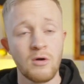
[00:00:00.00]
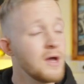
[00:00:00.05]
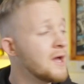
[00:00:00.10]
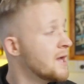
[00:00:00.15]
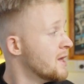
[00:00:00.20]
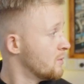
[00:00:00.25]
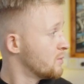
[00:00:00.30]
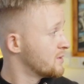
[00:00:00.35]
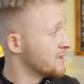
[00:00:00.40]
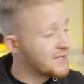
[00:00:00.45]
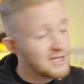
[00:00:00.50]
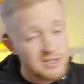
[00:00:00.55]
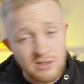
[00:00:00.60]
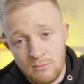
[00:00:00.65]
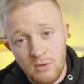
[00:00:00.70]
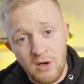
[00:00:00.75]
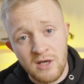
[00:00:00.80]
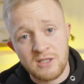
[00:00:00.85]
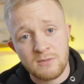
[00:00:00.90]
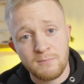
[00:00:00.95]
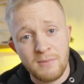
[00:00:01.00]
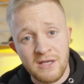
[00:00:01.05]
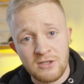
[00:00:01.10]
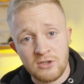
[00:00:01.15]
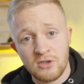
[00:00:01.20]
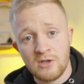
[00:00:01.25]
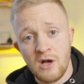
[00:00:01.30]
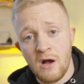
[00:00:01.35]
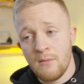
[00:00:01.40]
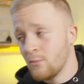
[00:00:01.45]
We're going to get some nice
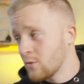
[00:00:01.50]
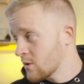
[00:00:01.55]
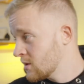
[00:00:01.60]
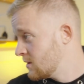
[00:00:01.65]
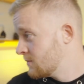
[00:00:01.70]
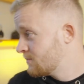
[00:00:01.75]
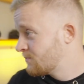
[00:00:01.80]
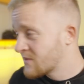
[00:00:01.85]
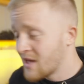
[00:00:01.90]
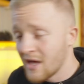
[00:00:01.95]
pictures up. We're going to